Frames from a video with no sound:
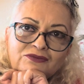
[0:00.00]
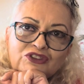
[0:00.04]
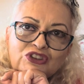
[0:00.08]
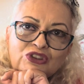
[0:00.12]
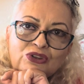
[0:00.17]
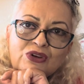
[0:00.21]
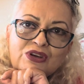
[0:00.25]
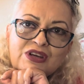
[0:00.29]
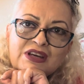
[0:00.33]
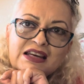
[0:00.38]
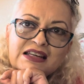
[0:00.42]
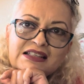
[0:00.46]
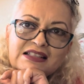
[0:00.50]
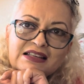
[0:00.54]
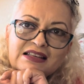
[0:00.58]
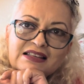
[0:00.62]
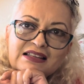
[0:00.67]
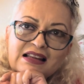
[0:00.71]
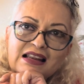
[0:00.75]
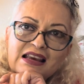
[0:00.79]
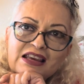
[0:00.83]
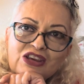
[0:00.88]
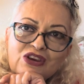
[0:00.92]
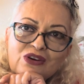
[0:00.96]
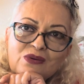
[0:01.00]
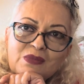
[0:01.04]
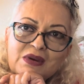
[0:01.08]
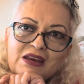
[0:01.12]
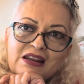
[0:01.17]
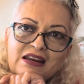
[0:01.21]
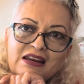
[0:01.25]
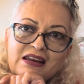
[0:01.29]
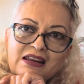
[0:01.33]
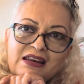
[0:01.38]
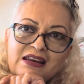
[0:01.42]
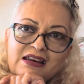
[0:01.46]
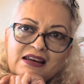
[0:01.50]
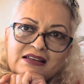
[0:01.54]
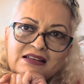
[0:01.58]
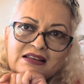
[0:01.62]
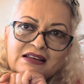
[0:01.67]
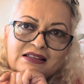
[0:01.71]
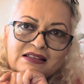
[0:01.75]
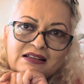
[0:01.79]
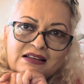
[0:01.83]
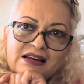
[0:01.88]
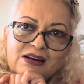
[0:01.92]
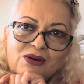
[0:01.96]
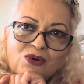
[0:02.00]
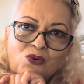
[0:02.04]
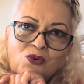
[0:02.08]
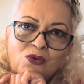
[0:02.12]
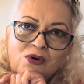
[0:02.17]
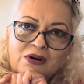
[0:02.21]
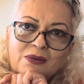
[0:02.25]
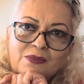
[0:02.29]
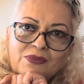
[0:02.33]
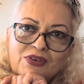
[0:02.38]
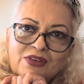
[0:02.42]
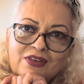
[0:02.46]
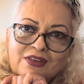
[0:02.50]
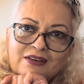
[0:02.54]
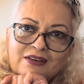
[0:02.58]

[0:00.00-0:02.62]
So yeah, it does like humidity, it does like warmth.